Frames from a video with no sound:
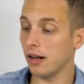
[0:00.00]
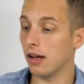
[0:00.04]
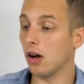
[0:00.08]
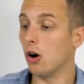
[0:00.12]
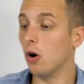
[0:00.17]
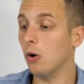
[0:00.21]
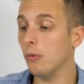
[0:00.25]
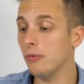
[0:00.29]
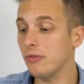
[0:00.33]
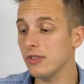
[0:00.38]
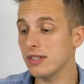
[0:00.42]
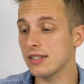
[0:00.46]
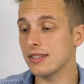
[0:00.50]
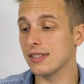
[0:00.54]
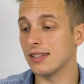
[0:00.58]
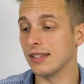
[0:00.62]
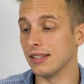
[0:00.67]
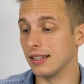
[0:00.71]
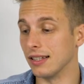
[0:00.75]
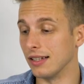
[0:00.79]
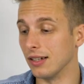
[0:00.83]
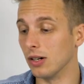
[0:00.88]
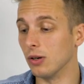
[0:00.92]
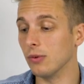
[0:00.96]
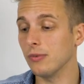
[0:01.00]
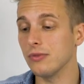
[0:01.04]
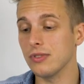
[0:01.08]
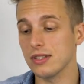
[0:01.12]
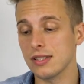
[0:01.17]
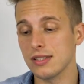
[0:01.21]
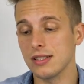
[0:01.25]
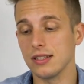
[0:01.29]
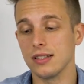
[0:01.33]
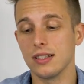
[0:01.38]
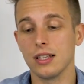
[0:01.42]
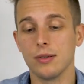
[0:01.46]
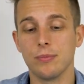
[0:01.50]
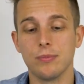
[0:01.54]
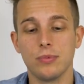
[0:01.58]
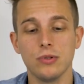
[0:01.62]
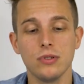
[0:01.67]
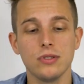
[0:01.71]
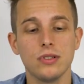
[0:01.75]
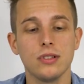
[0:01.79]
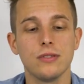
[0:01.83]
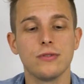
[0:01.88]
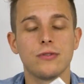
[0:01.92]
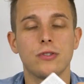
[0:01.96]
Obviously they
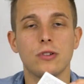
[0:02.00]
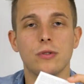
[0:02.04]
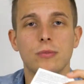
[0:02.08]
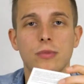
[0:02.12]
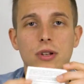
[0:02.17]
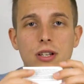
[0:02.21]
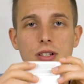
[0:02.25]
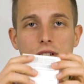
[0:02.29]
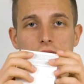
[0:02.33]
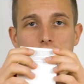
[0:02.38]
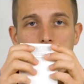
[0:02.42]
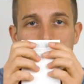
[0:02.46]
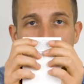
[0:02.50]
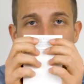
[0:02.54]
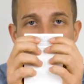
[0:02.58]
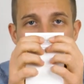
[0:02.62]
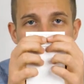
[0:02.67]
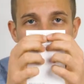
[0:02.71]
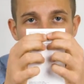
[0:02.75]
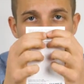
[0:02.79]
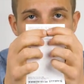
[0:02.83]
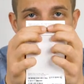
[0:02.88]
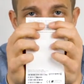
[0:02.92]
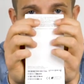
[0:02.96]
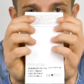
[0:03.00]
put information here